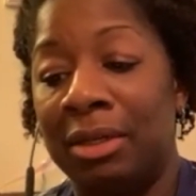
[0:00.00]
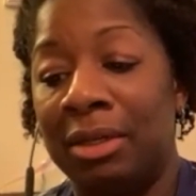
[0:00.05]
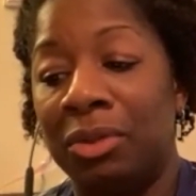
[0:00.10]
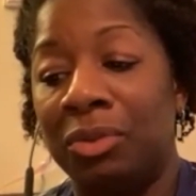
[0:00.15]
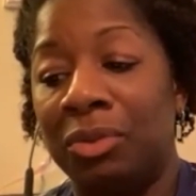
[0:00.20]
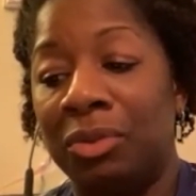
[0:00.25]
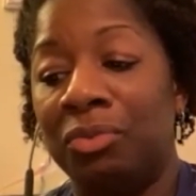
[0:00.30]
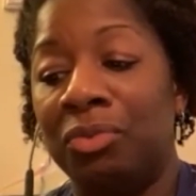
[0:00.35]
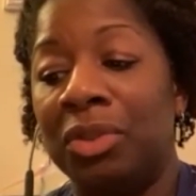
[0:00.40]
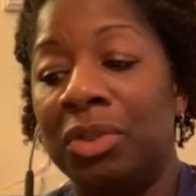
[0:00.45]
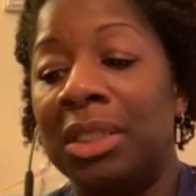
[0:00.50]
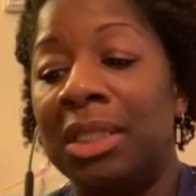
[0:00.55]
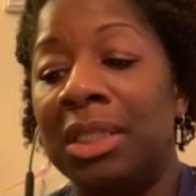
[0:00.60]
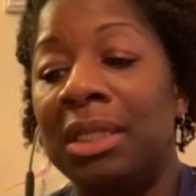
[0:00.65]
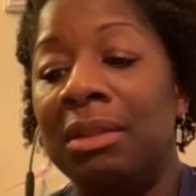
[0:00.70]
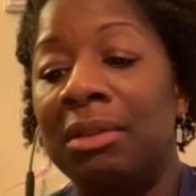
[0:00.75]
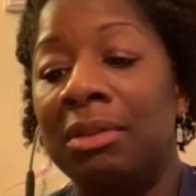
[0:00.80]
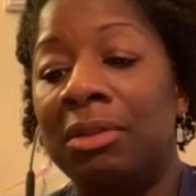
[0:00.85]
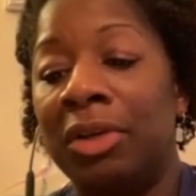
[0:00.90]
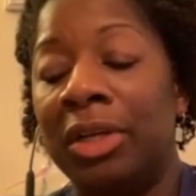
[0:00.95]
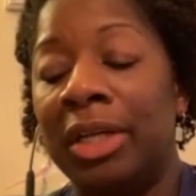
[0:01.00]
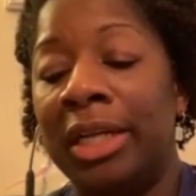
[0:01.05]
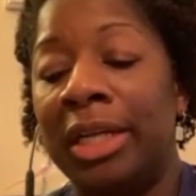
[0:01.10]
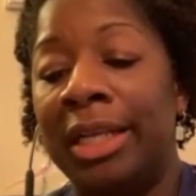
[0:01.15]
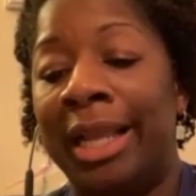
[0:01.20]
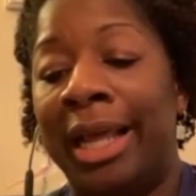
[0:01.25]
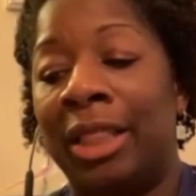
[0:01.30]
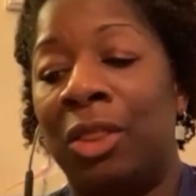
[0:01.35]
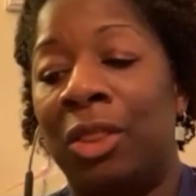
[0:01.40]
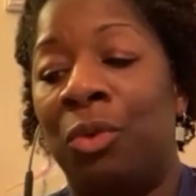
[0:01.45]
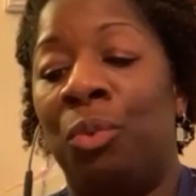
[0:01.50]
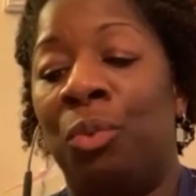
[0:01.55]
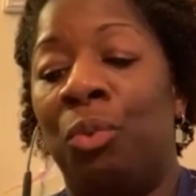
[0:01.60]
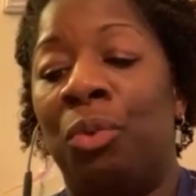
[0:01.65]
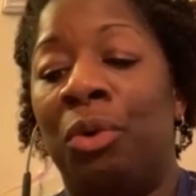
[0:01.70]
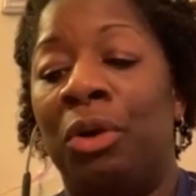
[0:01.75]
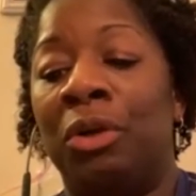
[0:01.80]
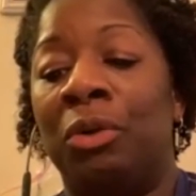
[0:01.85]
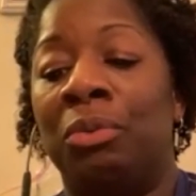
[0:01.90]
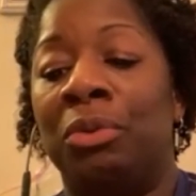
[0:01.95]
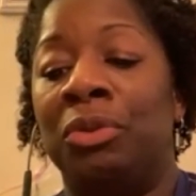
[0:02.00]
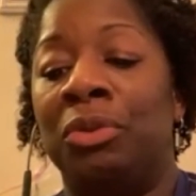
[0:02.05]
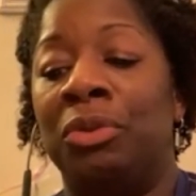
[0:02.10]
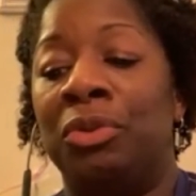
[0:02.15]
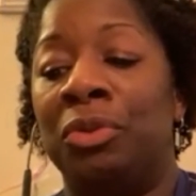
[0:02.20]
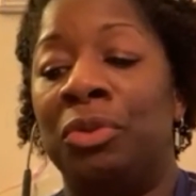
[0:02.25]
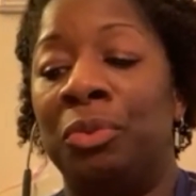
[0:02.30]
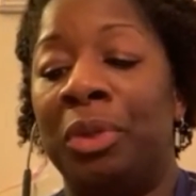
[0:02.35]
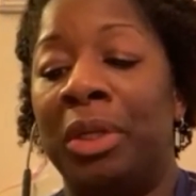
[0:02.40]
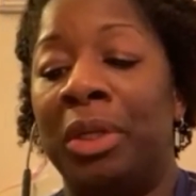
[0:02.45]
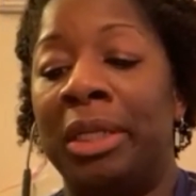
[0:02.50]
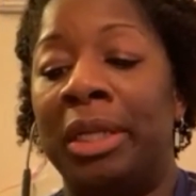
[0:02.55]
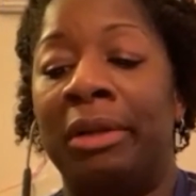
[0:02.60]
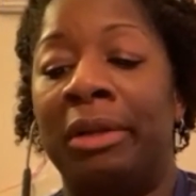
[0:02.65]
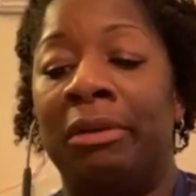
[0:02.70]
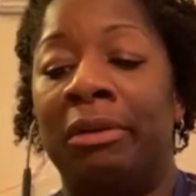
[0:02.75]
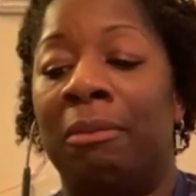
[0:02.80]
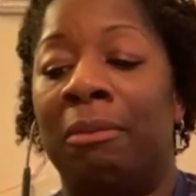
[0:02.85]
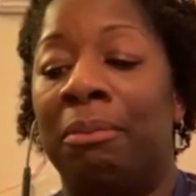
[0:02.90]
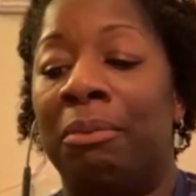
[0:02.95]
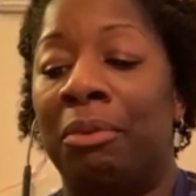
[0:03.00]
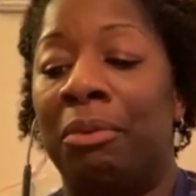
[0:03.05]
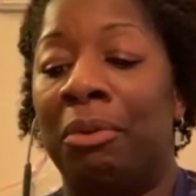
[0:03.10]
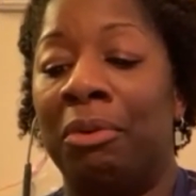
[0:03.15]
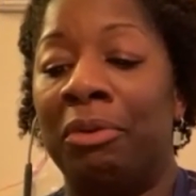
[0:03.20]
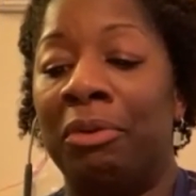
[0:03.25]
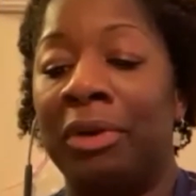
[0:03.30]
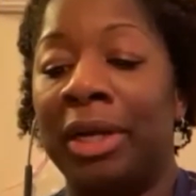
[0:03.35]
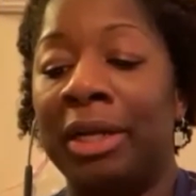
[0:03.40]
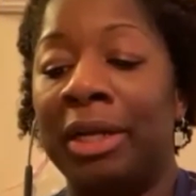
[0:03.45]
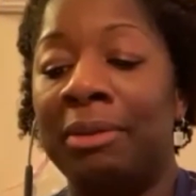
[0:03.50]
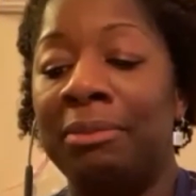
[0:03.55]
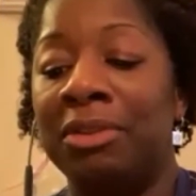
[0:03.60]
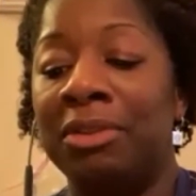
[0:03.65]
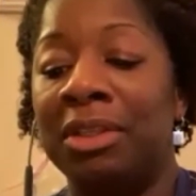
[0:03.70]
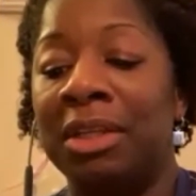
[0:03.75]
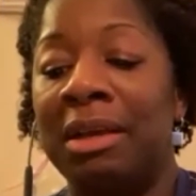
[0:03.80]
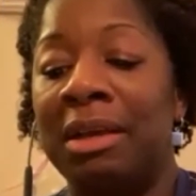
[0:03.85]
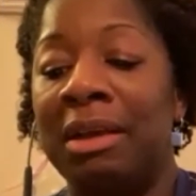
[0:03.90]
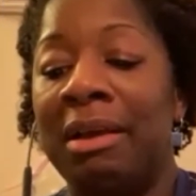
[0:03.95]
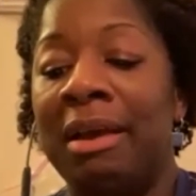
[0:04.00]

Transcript: really looking at the work we're doing in our programs.